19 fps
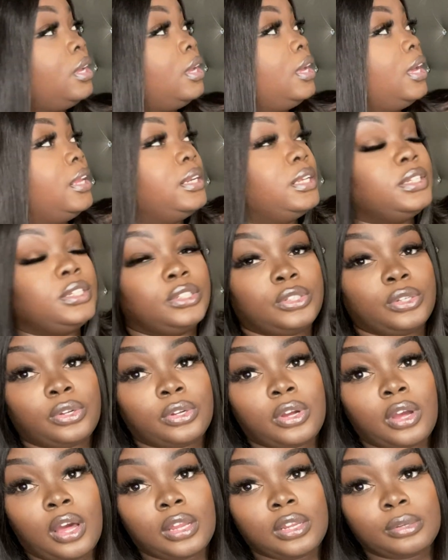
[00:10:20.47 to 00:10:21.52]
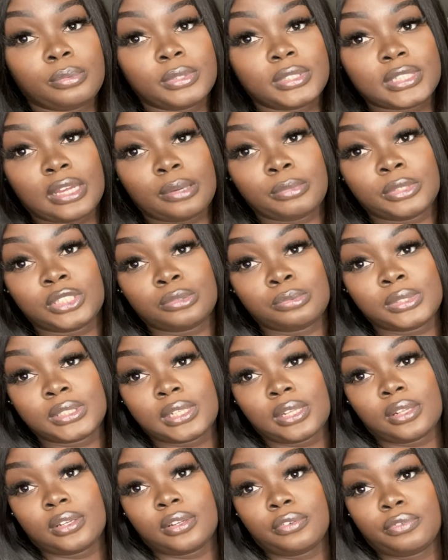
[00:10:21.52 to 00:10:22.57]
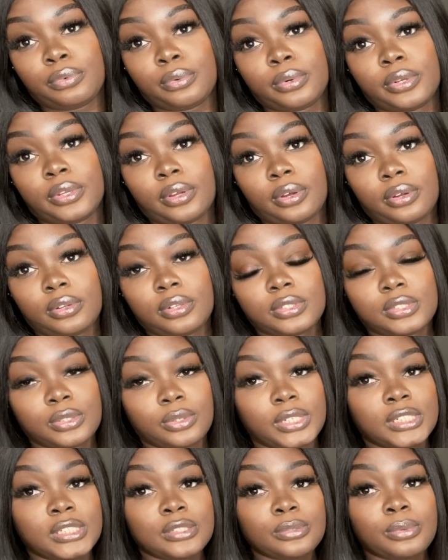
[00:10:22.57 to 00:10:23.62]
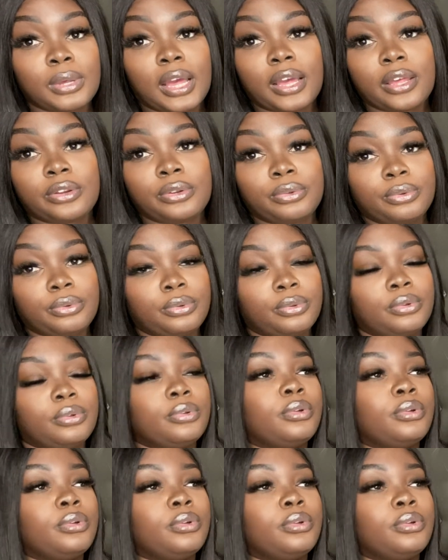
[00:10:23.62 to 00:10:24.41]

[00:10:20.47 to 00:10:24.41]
And then the third column is how much I'm selling it for, y'all. So this is what I do.